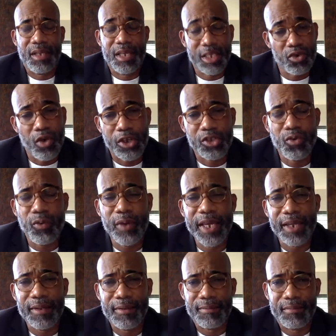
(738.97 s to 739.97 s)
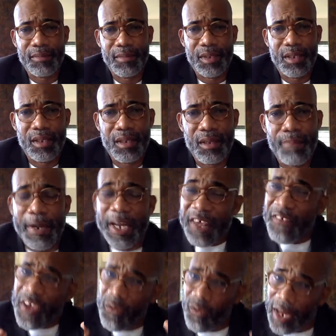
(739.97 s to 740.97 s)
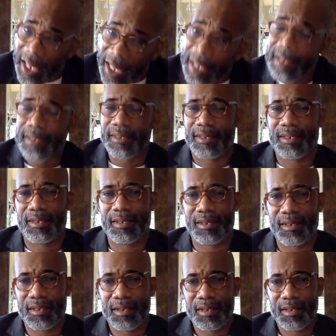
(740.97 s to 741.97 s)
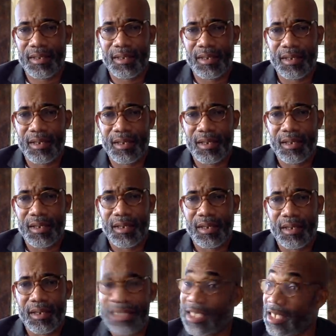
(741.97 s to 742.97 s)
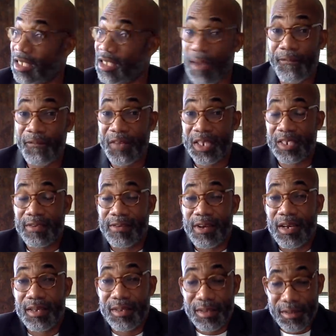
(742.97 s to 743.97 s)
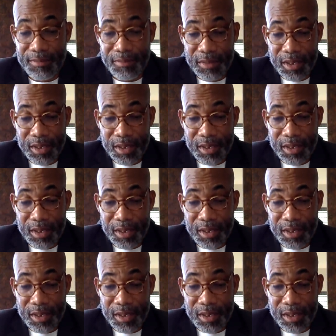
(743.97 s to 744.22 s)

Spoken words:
is going to win. But if he wins, this is something serious.